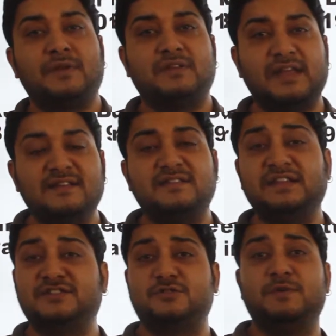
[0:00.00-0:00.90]
things
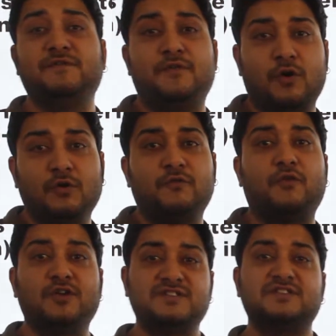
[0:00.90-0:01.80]
needs to be followed
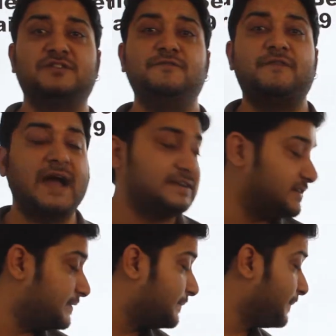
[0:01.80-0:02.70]
for a certain factor.